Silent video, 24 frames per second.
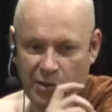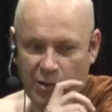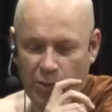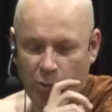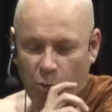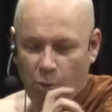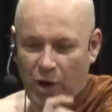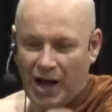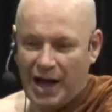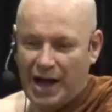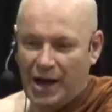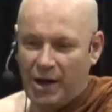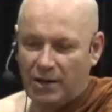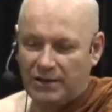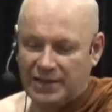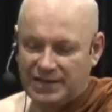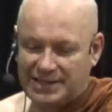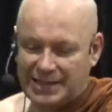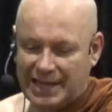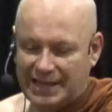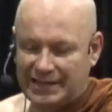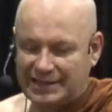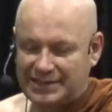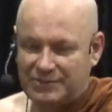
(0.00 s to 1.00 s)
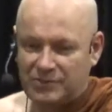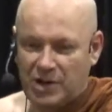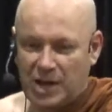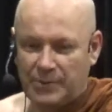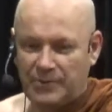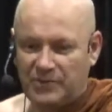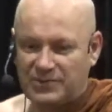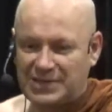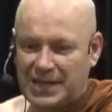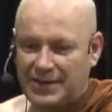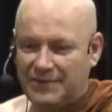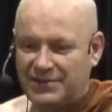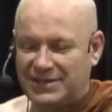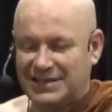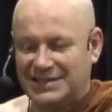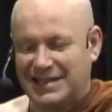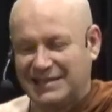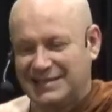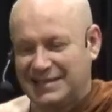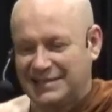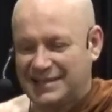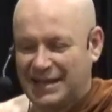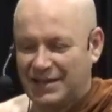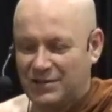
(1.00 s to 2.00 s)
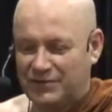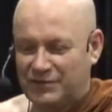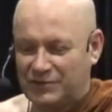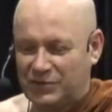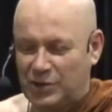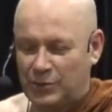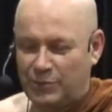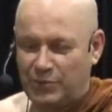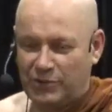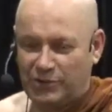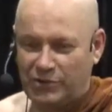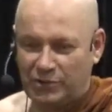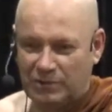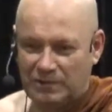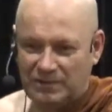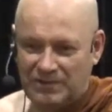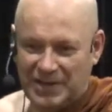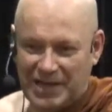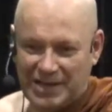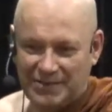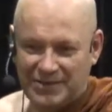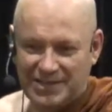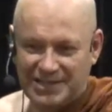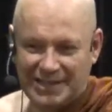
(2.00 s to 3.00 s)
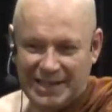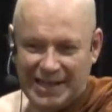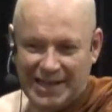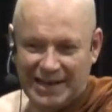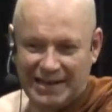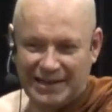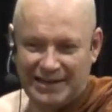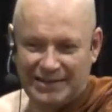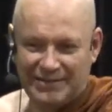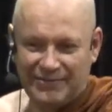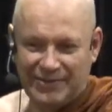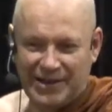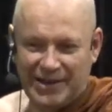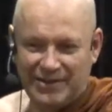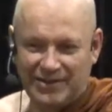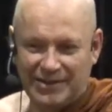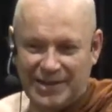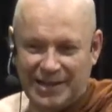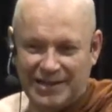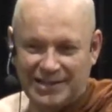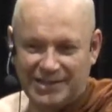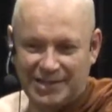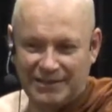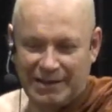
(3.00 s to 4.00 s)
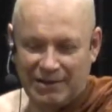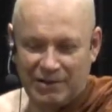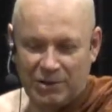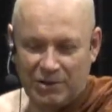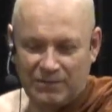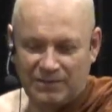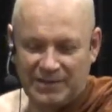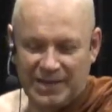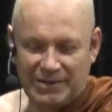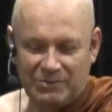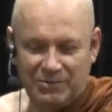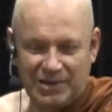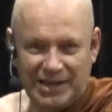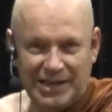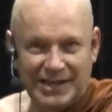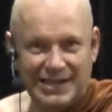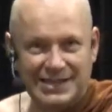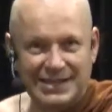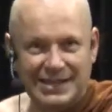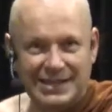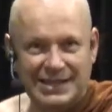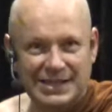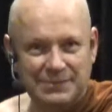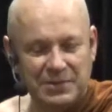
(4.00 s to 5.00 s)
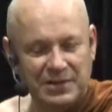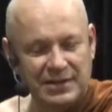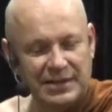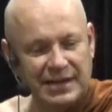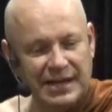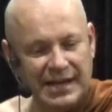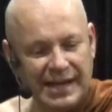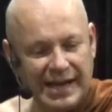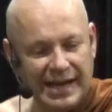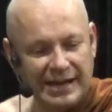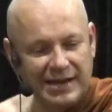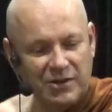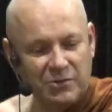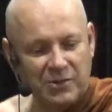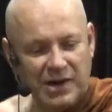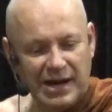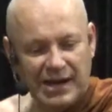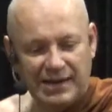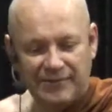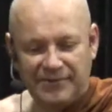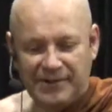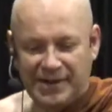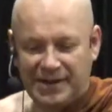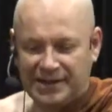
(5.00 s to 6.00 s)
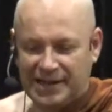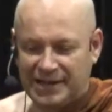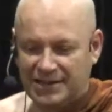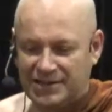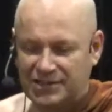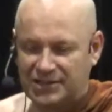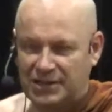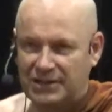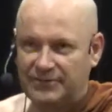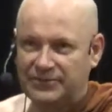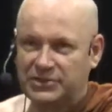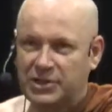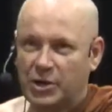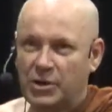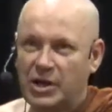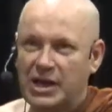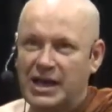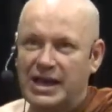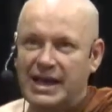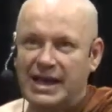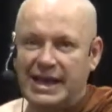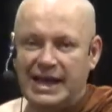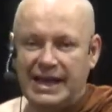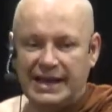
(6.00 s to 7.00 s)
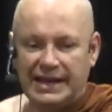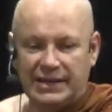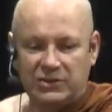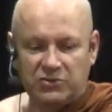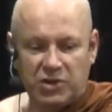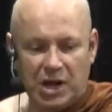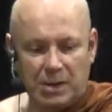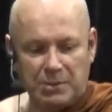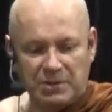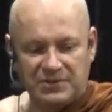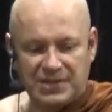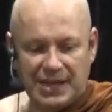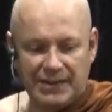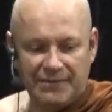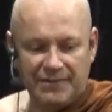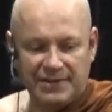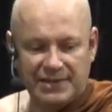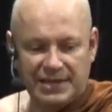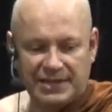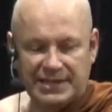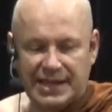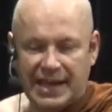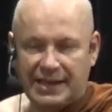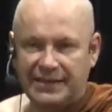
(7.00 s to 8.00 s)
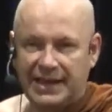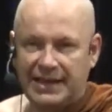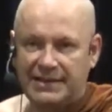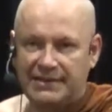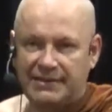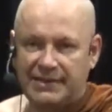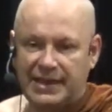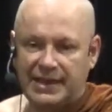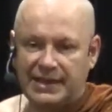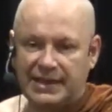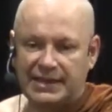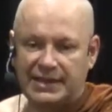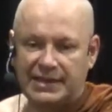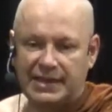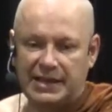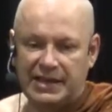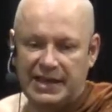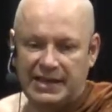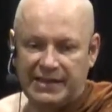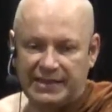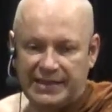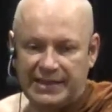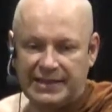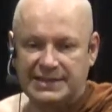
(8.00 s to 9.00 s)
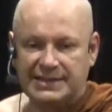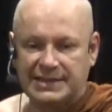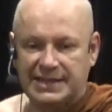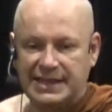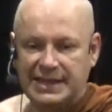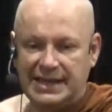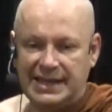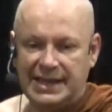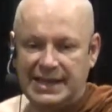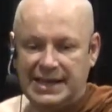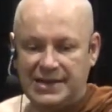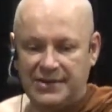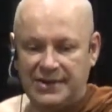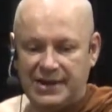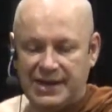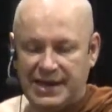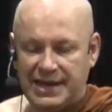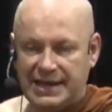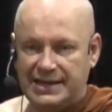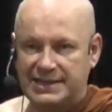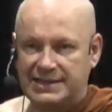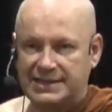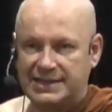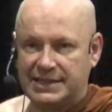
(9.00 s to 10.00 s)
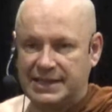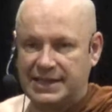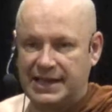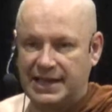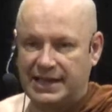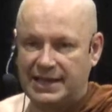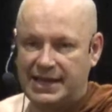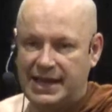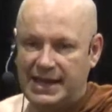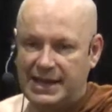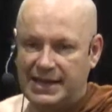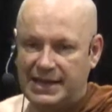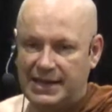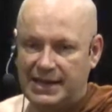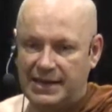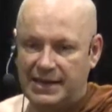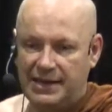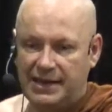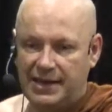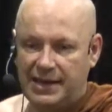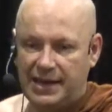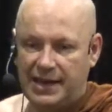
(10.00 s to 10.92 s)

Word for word: Wow, they say it's tribe of savages. This is kind of typical fairy tale, fairy tale stuff. I don't know if they really exist, but anyway, fairy tale stuff. So, tribe of savages, and they think this here is a king.